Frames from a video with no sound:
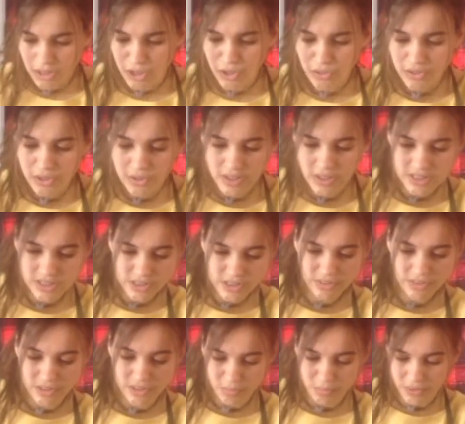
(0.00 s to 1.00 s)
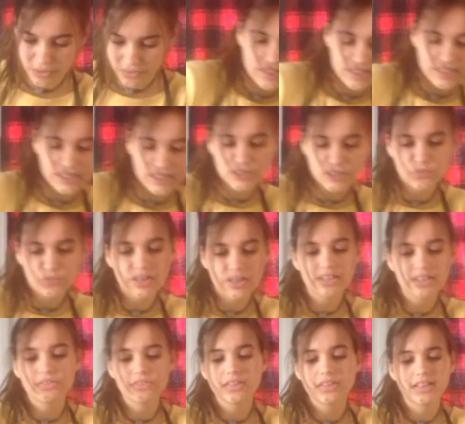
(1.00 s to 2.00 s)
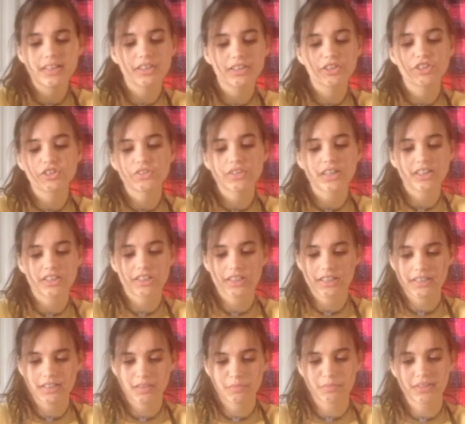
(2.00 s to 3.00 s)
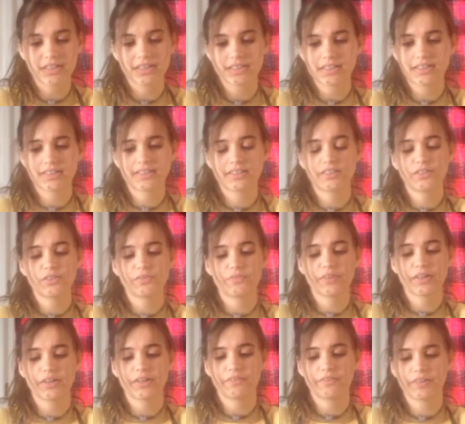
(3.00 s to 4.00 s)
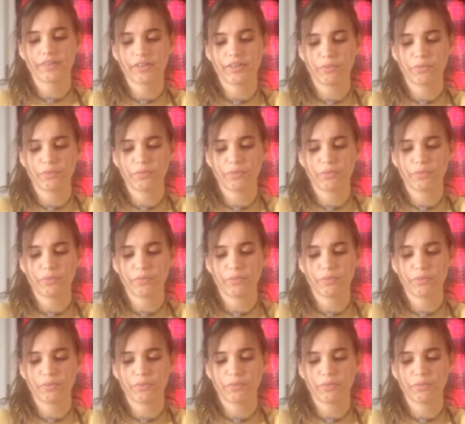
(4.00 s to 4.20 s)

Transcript: Oh no, that Cheerio broke. This is why you need instructions, because it's still very, very